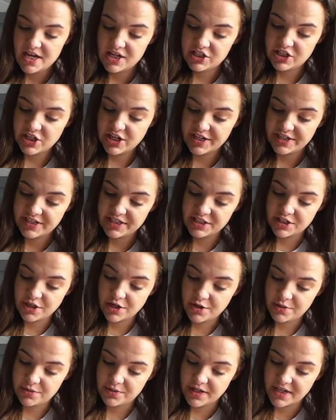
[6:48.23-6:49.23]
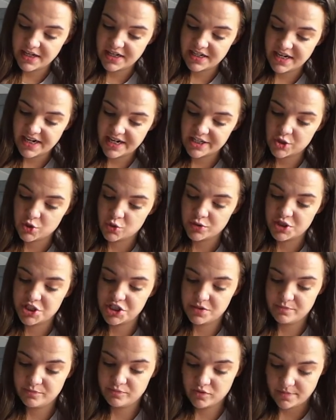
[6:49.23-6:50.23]
tightening, toning and
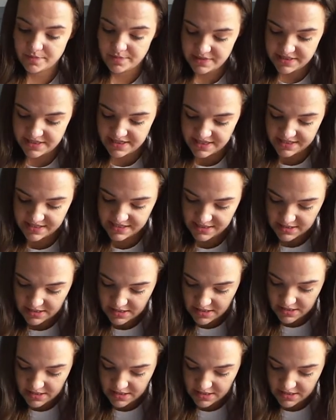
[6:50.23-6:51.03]
astringent properties.